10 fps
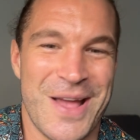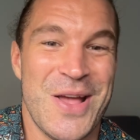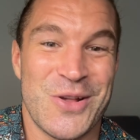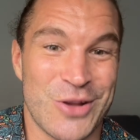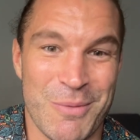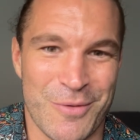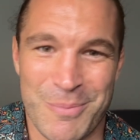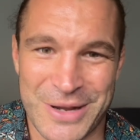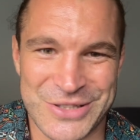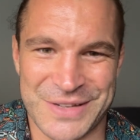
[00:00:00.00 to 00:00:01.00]
some of them
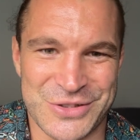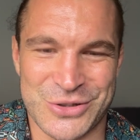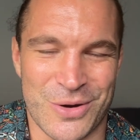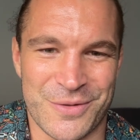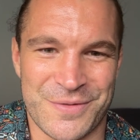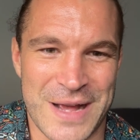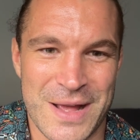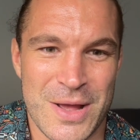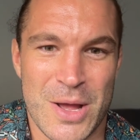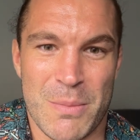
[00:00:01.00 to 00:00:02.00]
because they've just gotten fat,
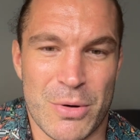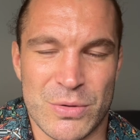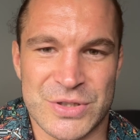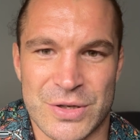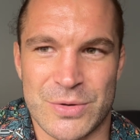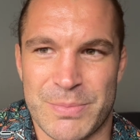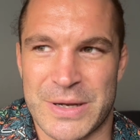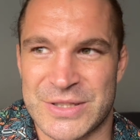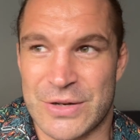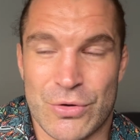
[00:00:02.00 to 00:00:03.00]
but also
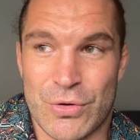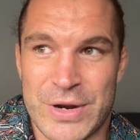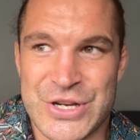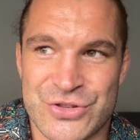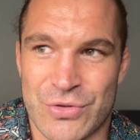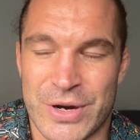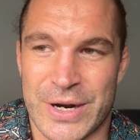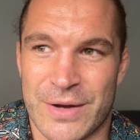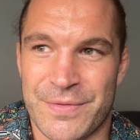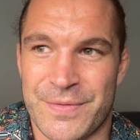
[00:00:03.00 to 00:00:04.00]
because they're already strong
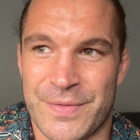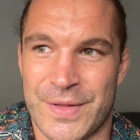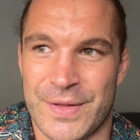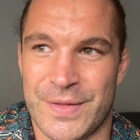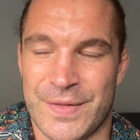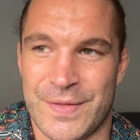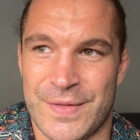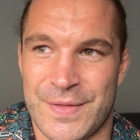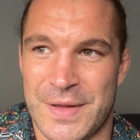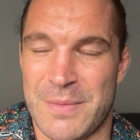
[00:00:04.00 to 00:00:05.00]
enough that
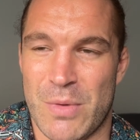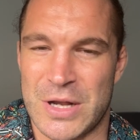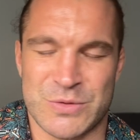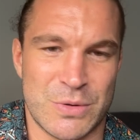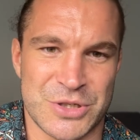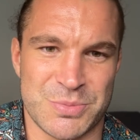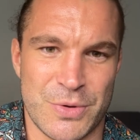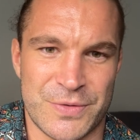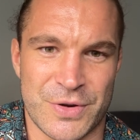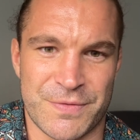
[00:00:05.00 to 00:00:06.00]
they might as well just
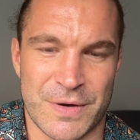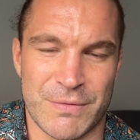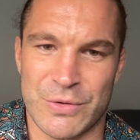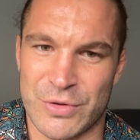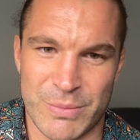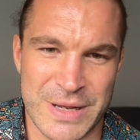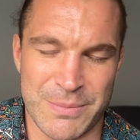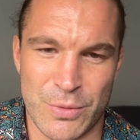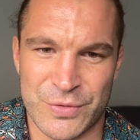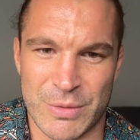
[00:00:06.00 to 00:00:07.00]
move to the front row so that we can
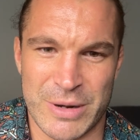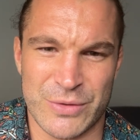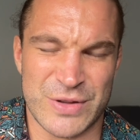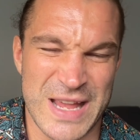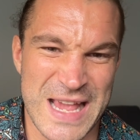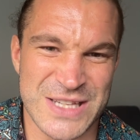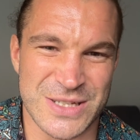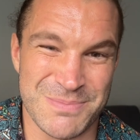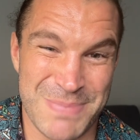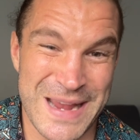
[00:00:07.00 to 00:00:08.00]
move someone else that
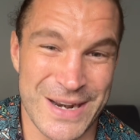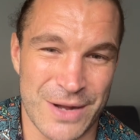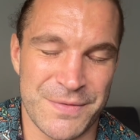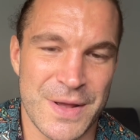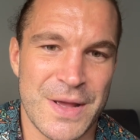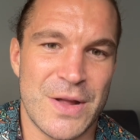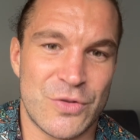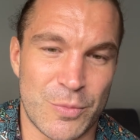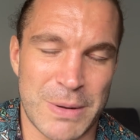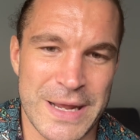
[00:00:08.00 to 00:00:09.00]
isn't big enough
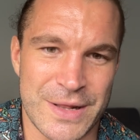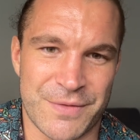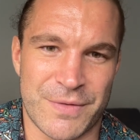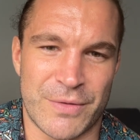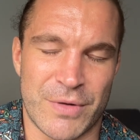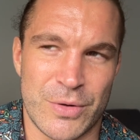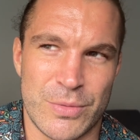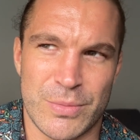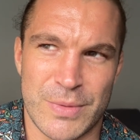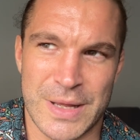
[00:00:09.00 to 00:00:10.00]
to play in the front row
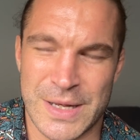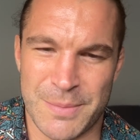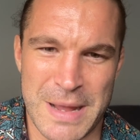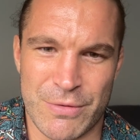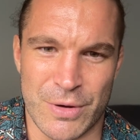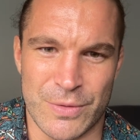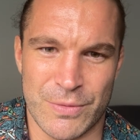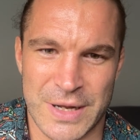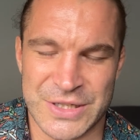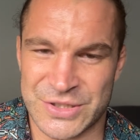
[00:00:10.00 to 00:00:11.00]
in the back row,
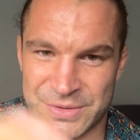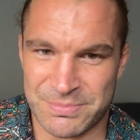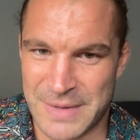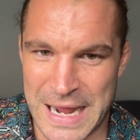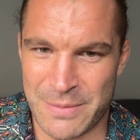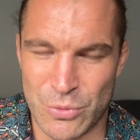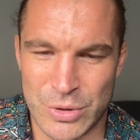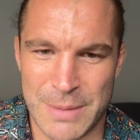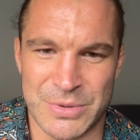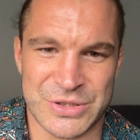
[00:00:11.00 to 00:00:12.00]
right? Just to add more
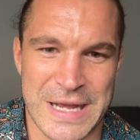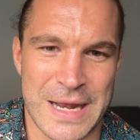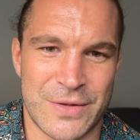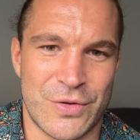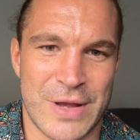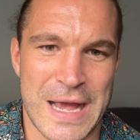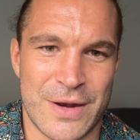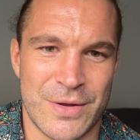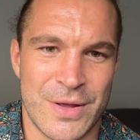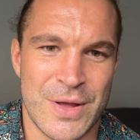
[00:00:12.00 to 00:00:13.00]
numbers, to add
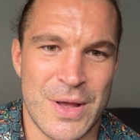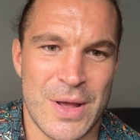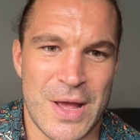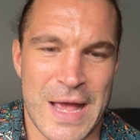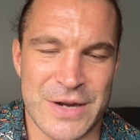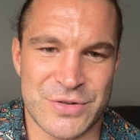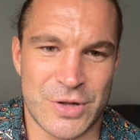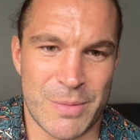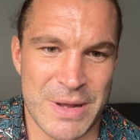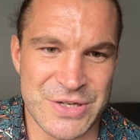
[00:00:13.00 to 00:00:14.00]
a extra
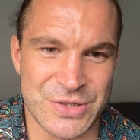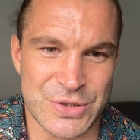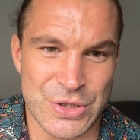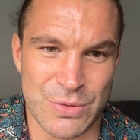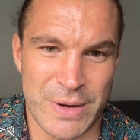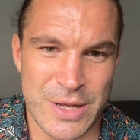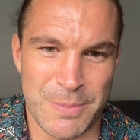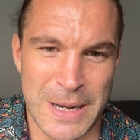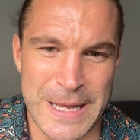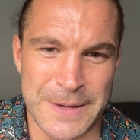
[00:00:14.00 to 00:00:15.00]
dimension to the way you
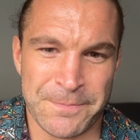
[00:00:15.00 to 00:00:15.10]
play.